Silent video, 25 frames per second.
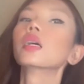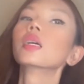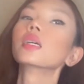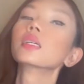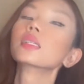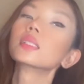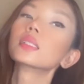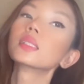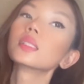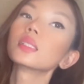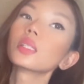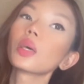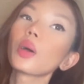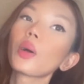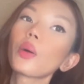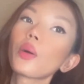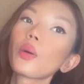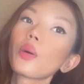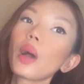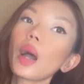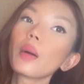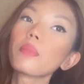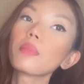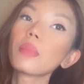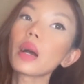So
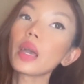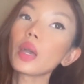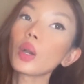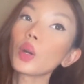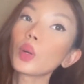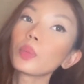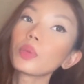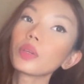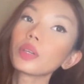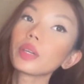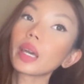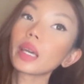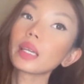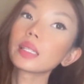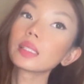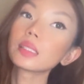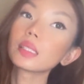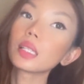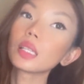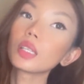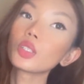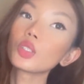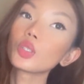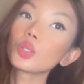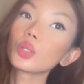I hope you guys
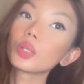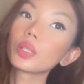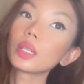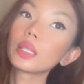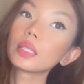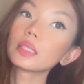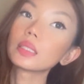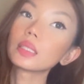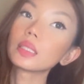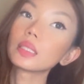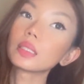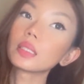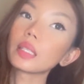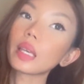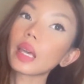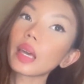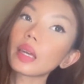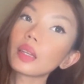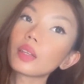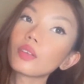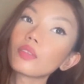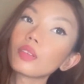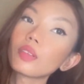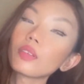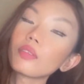stay tuned until the end
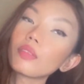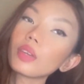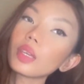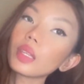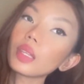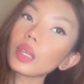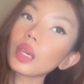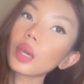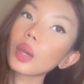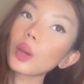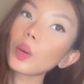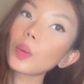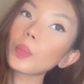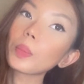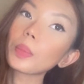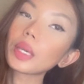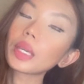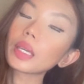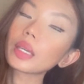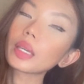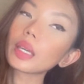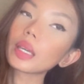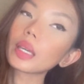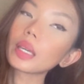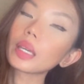of the video
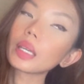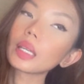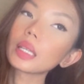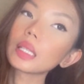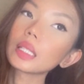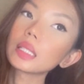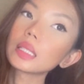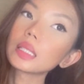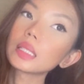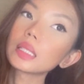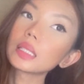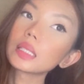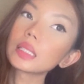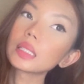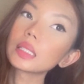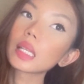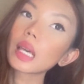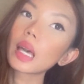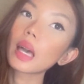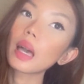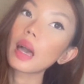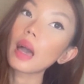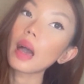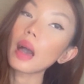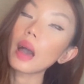because
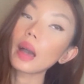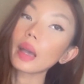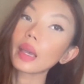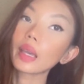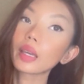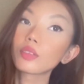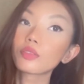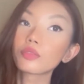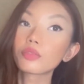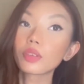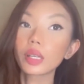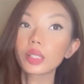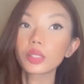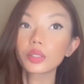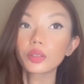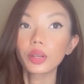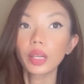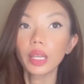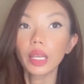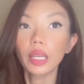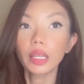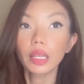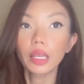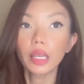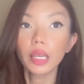I had fun
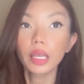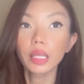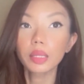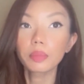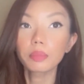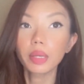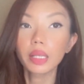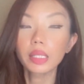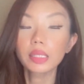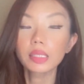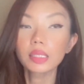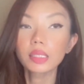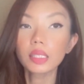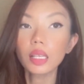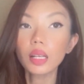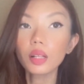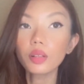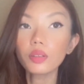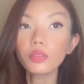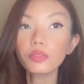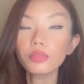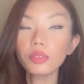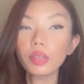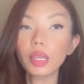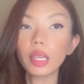creating it myself,
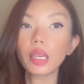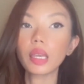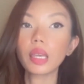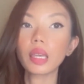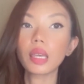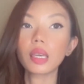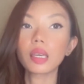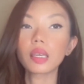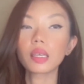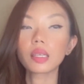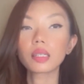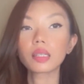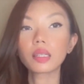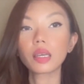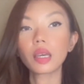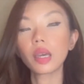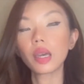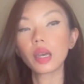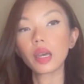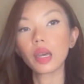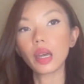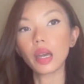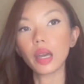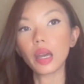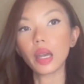and
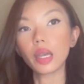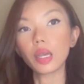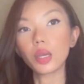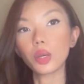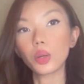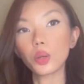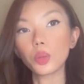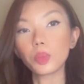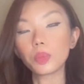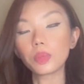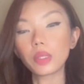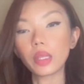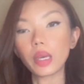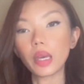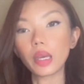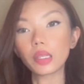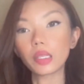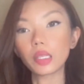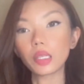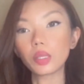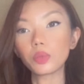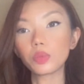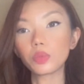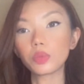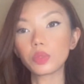I hope that
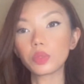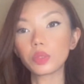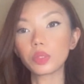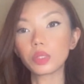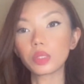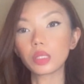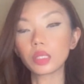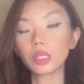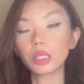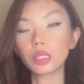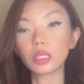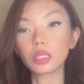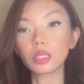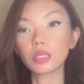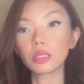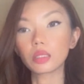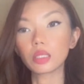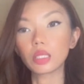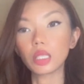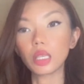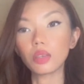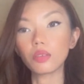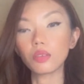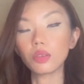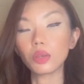it will
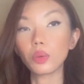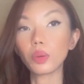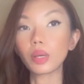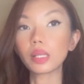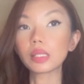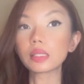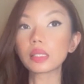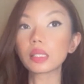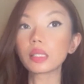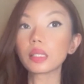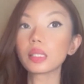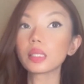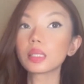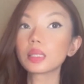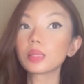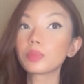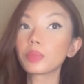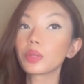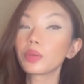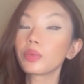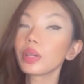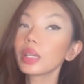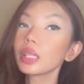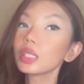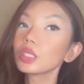give you as an
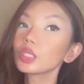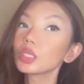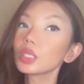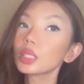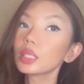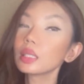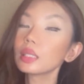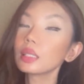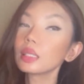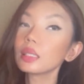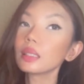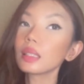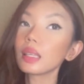inspiration.